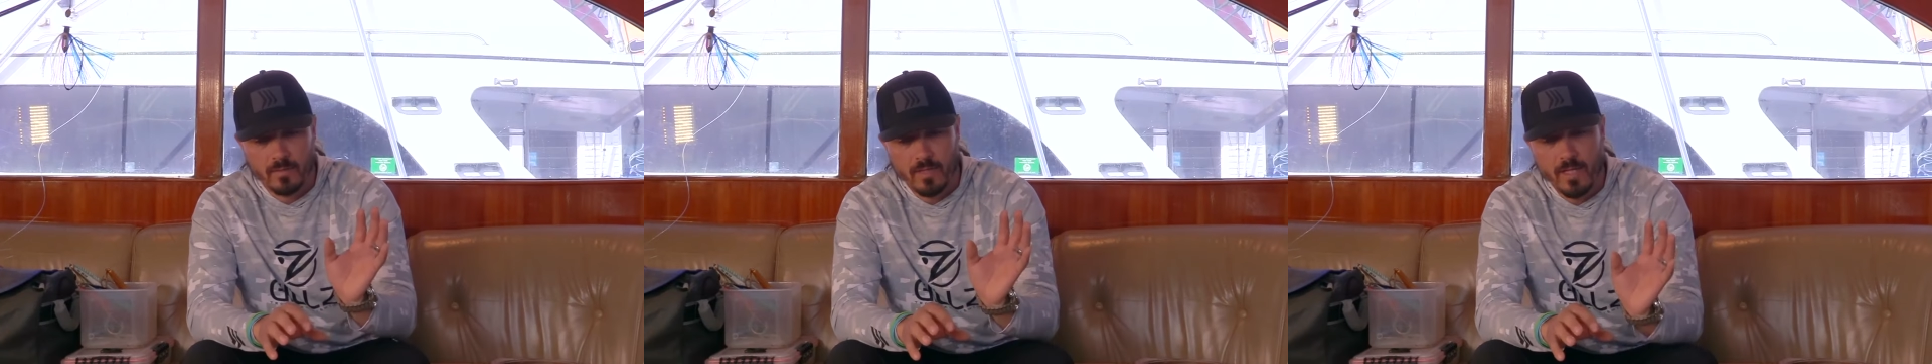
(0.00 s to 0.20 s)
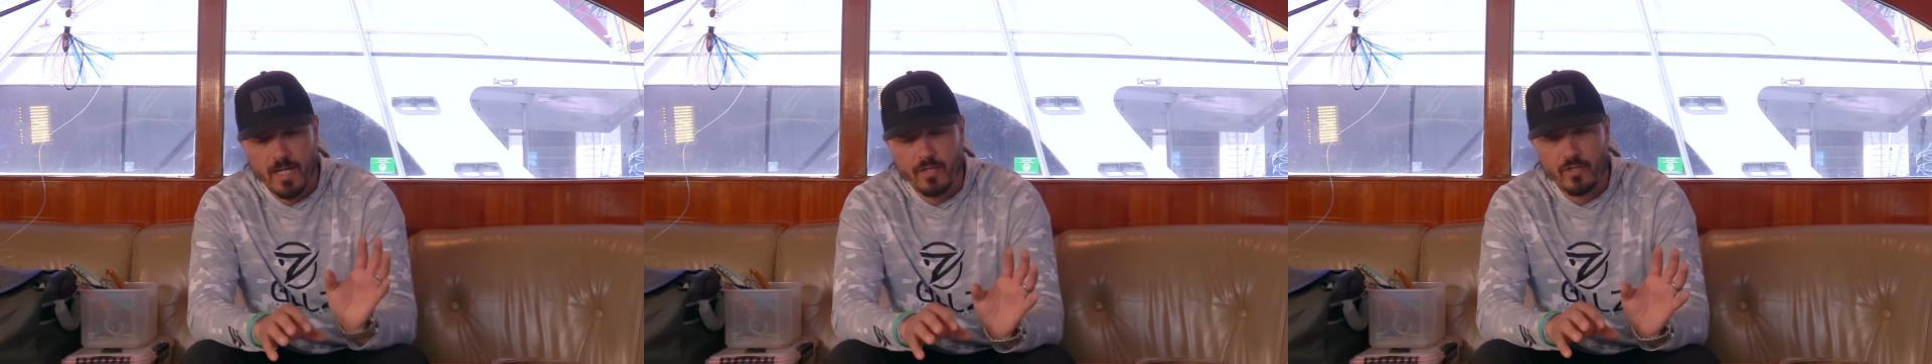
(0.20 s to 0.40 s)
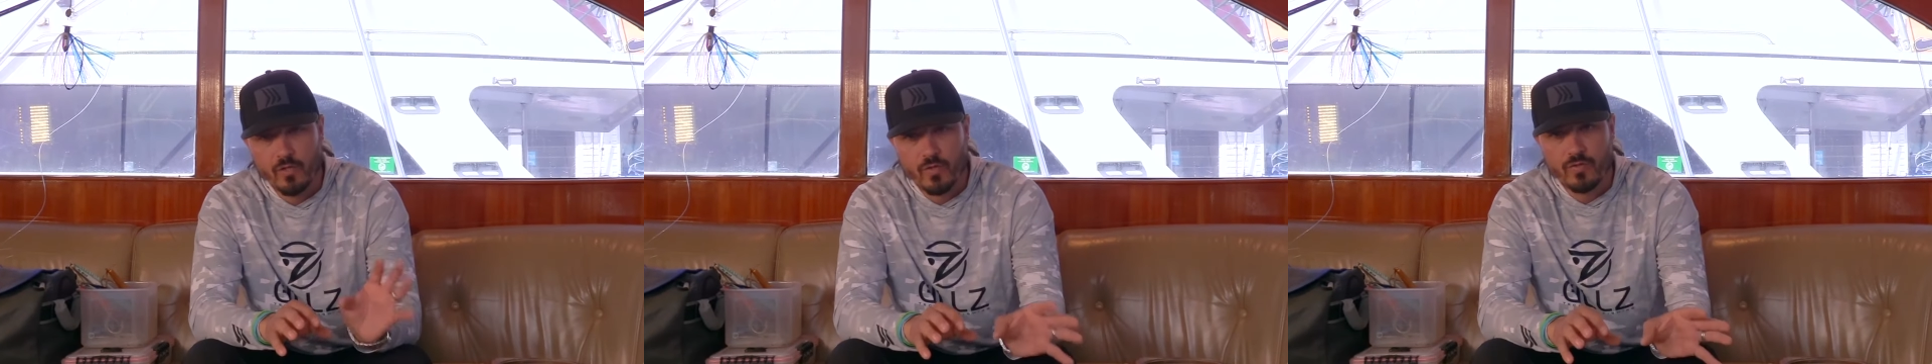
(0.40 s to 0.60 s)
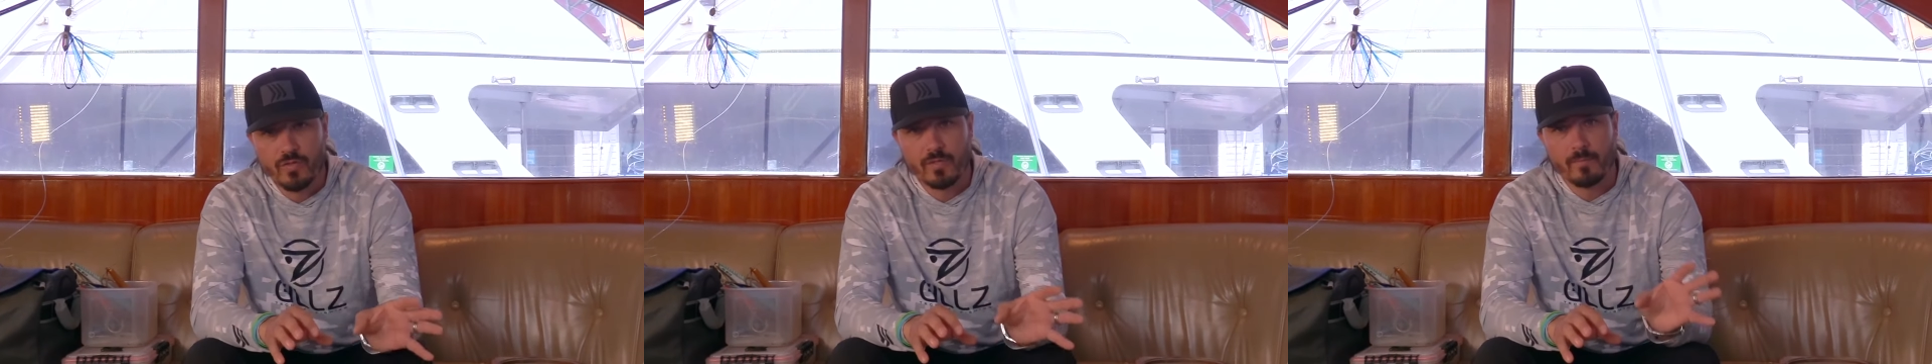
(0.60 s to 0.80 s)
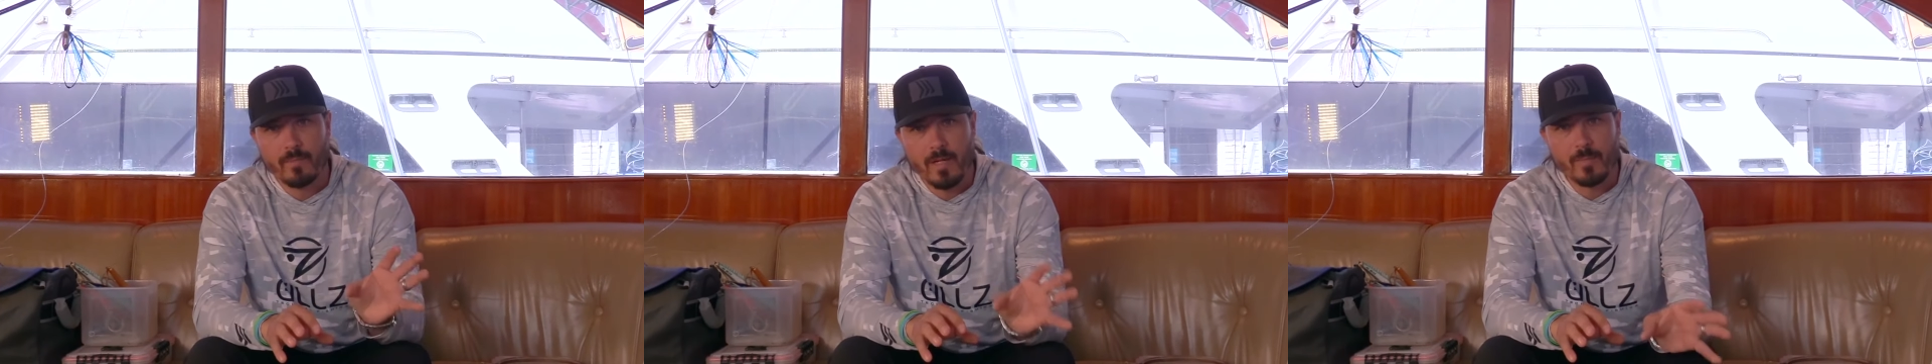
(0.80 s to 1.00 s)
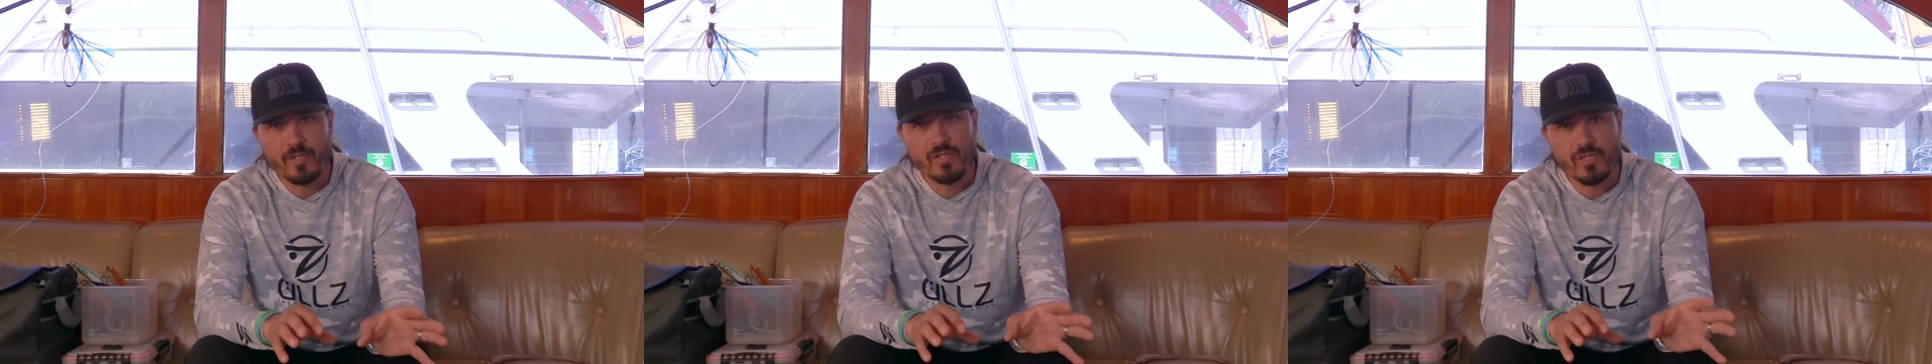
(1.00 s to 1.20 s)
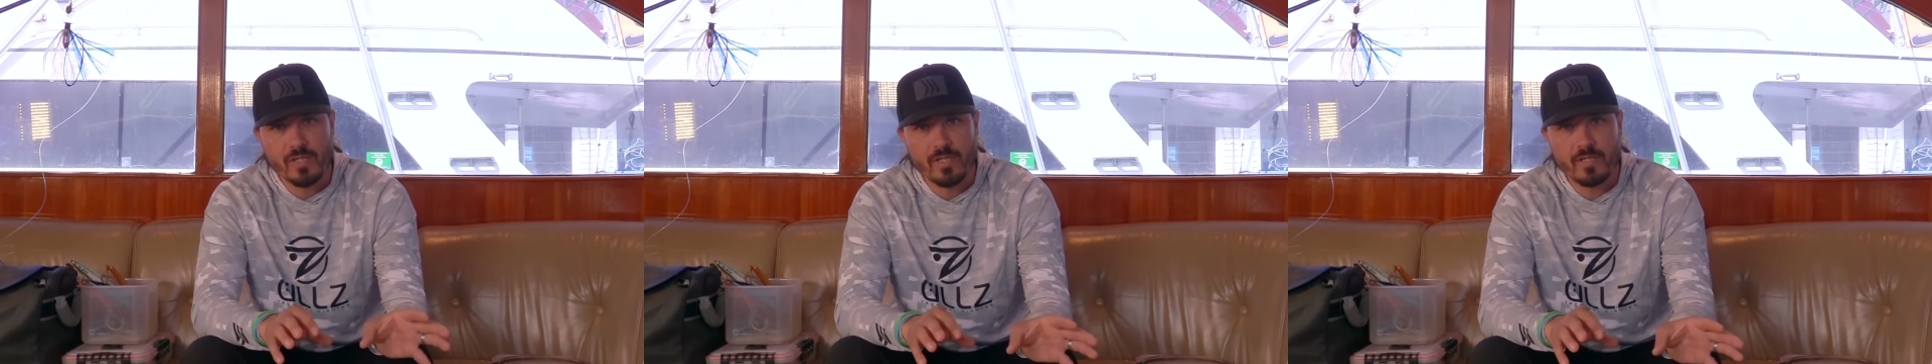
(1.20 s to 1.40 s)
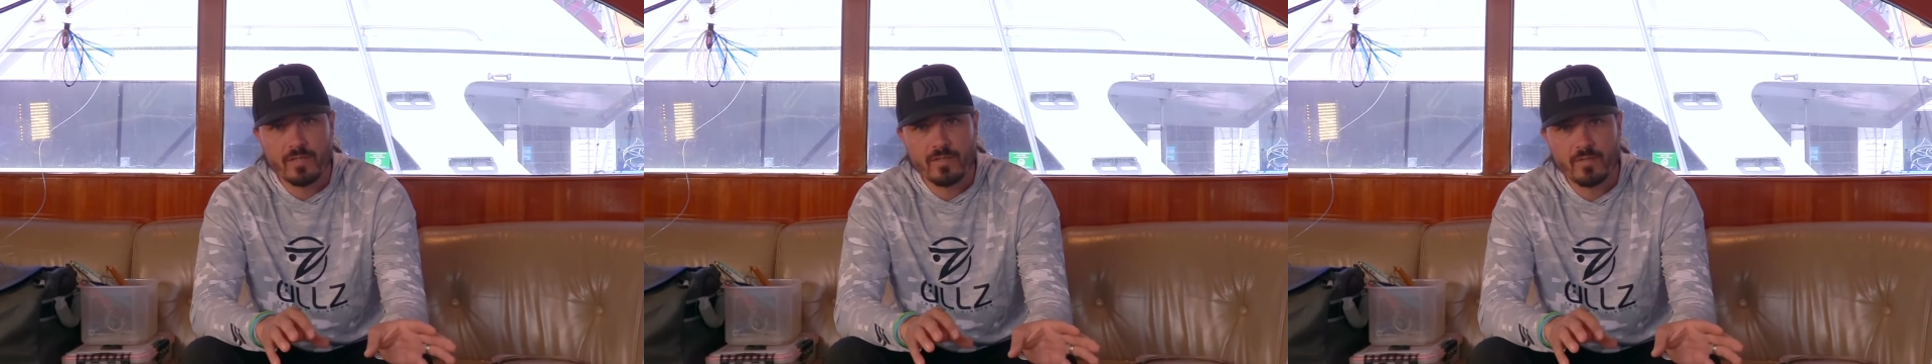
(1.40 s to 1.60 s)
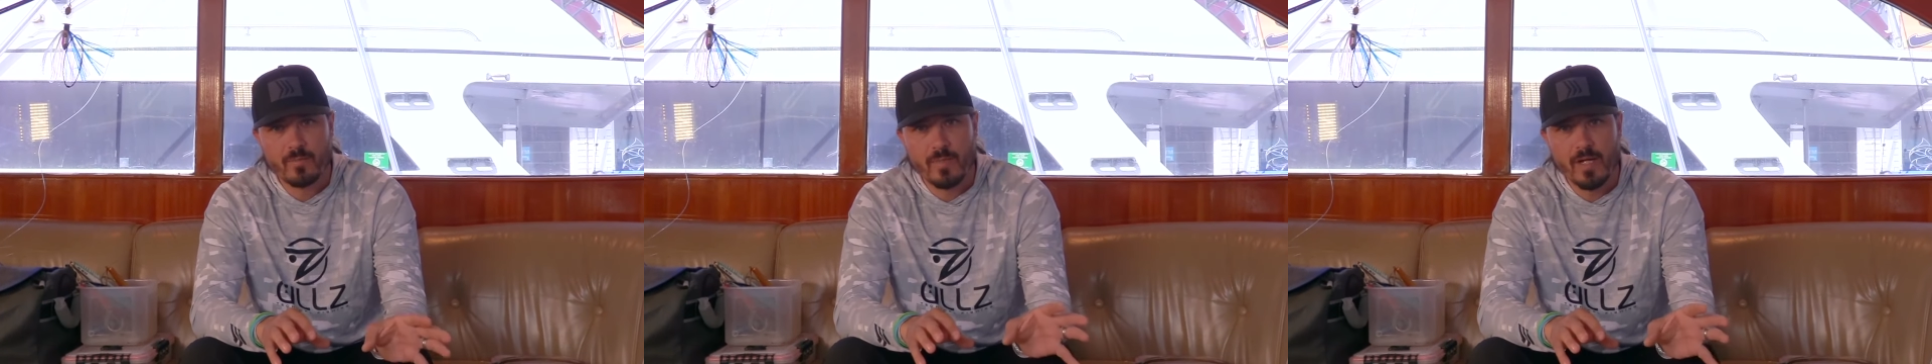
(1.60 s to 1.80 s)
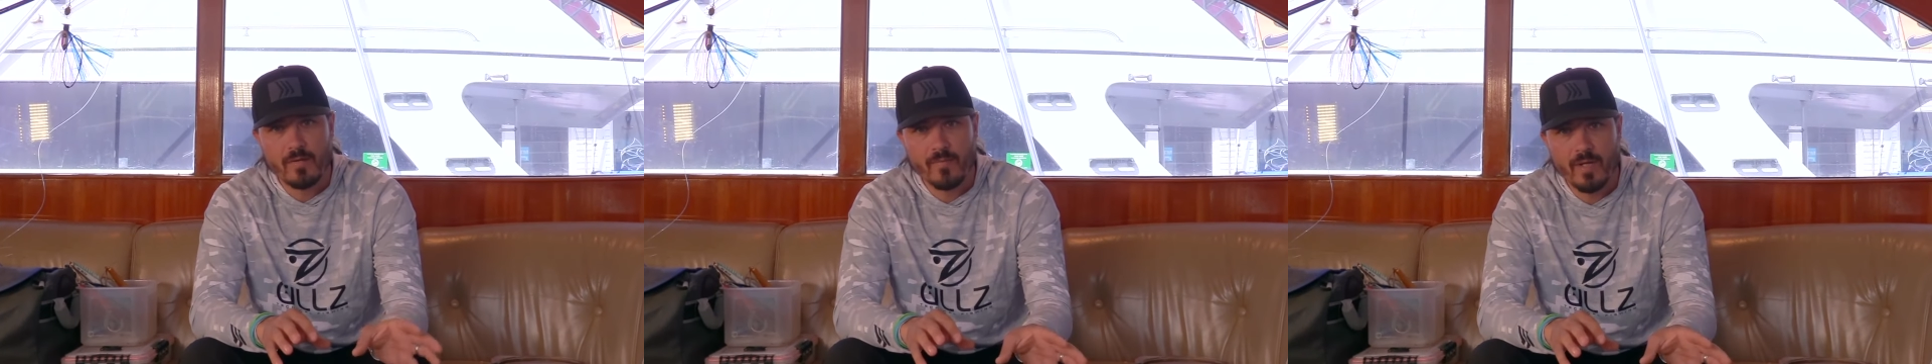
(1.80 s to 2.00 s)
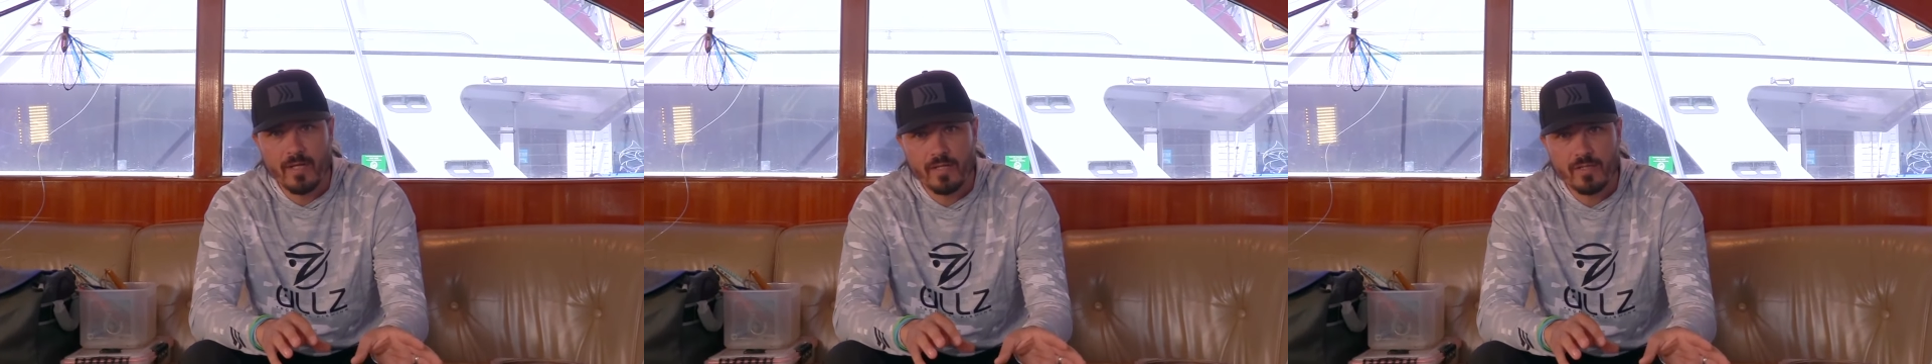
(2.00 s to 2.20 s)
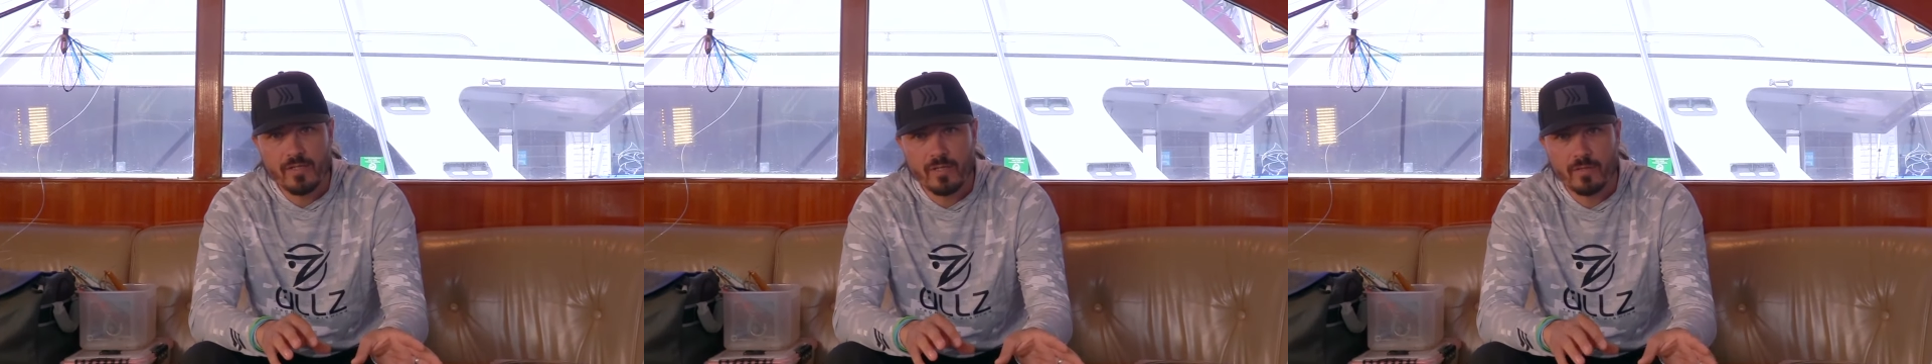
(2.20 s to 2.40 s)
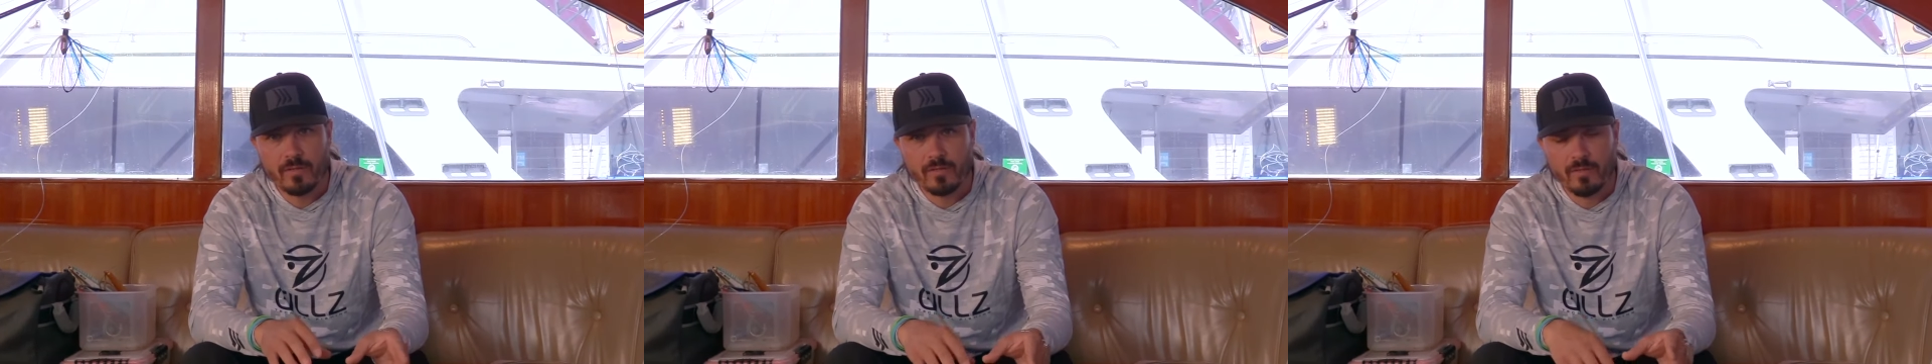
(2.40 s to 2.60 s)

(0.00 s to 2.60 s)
and I use my machines to my advantage.